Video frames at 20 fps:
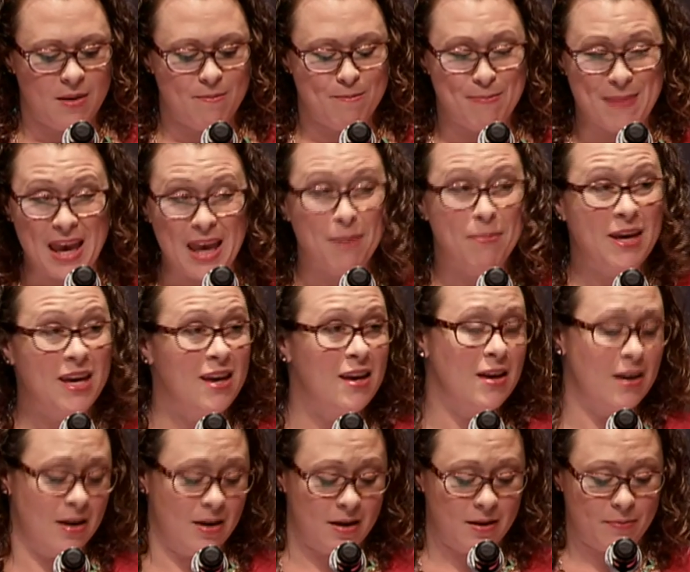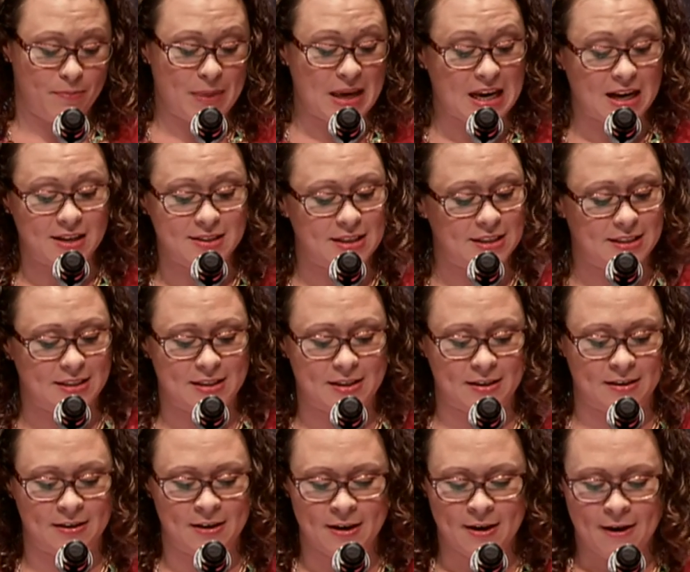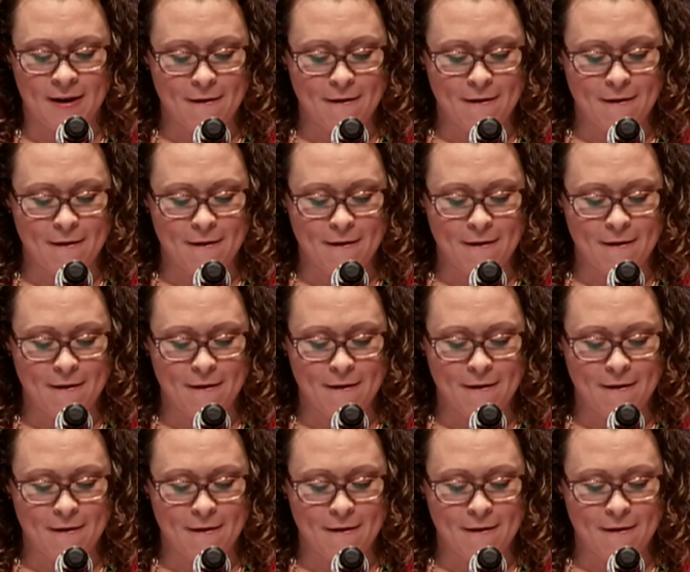Maybe because it's the